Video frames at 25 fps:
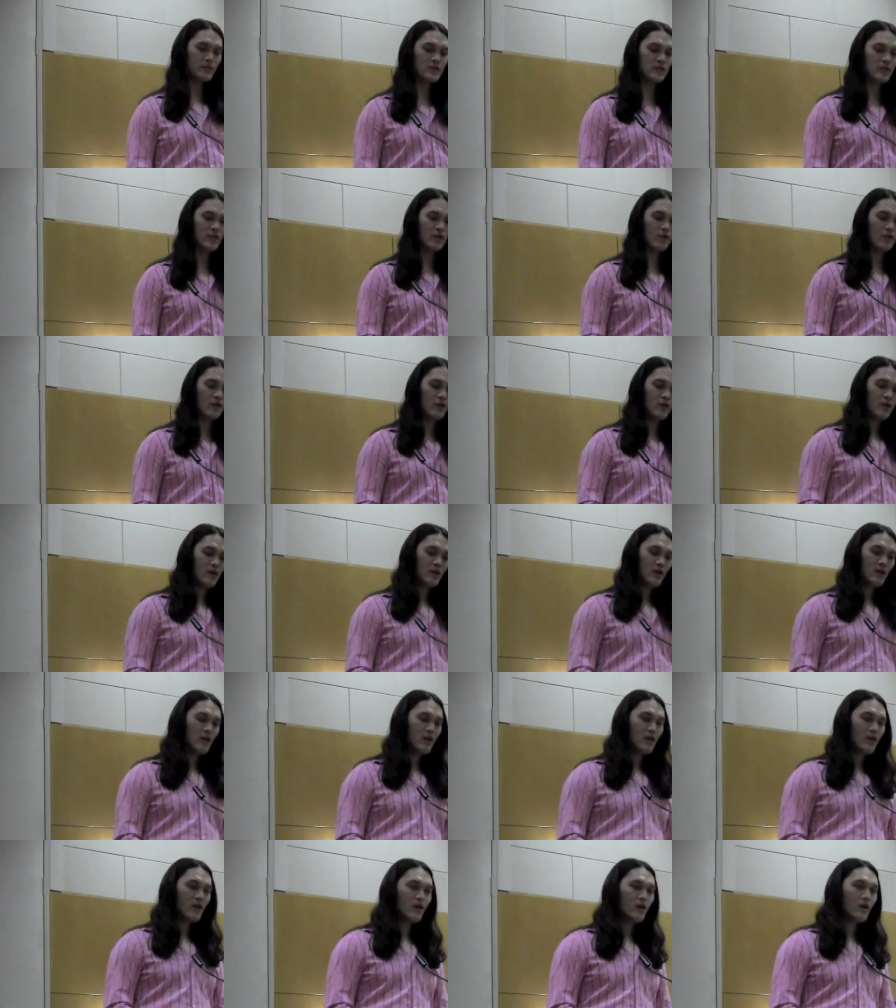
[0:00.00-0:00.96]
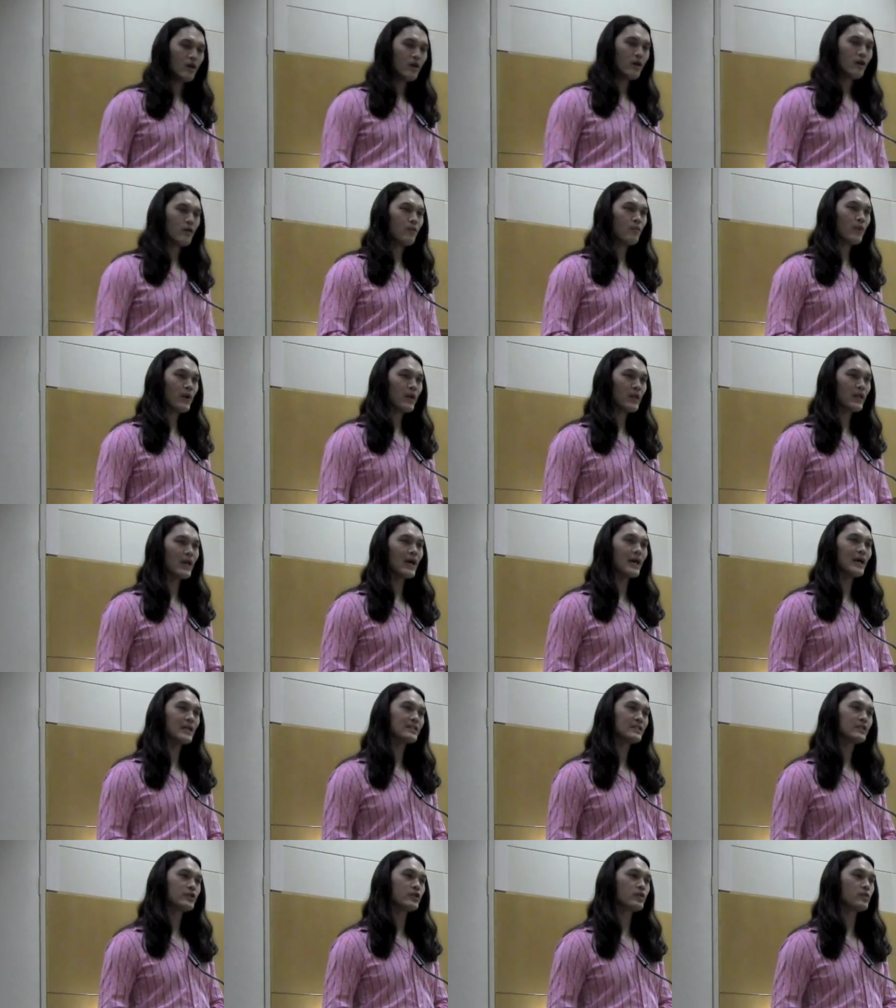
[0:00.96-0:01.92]
So my
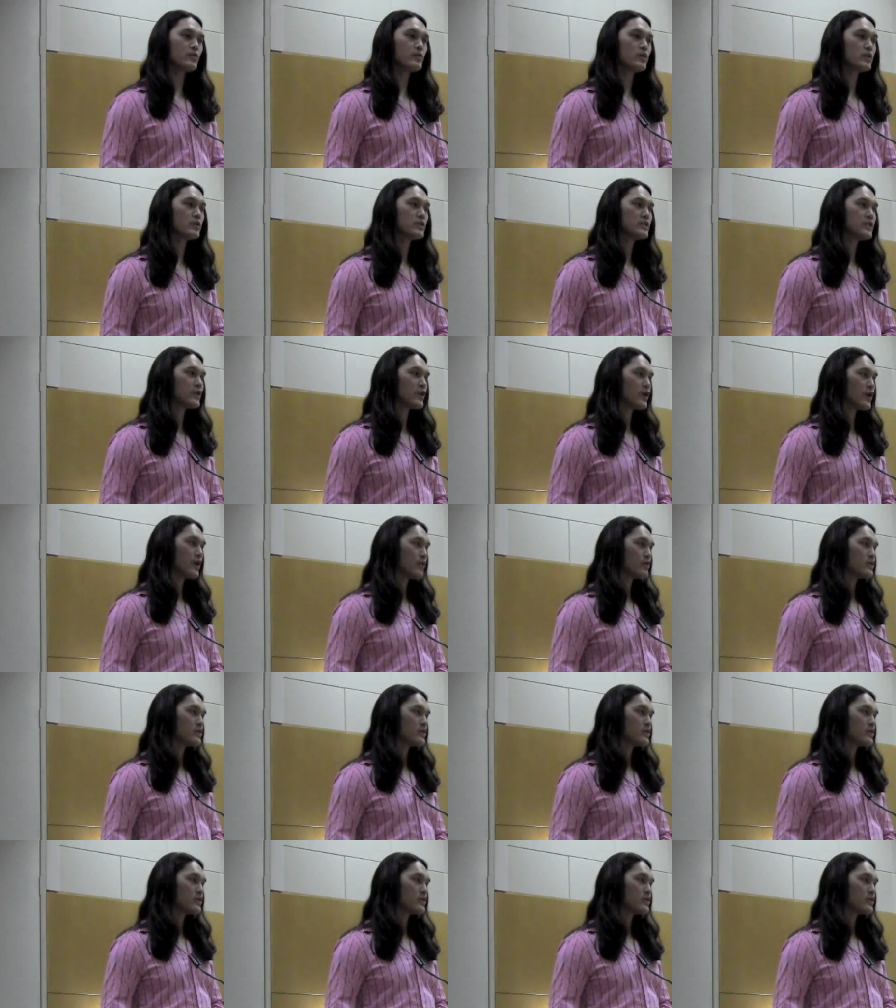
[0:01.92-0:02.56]
last year in the military,